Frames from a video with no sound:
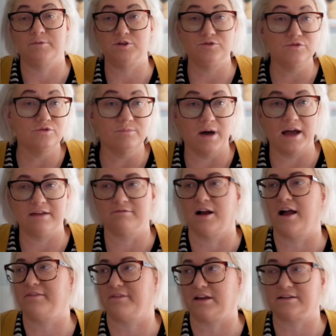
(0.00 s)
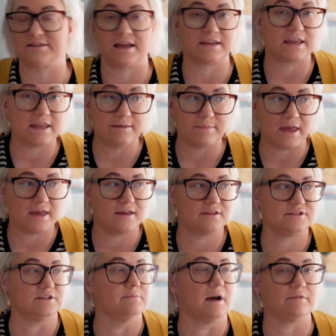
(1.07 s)
You might write things like
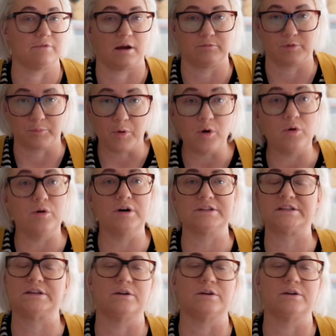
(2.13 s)
emails, you might write reports,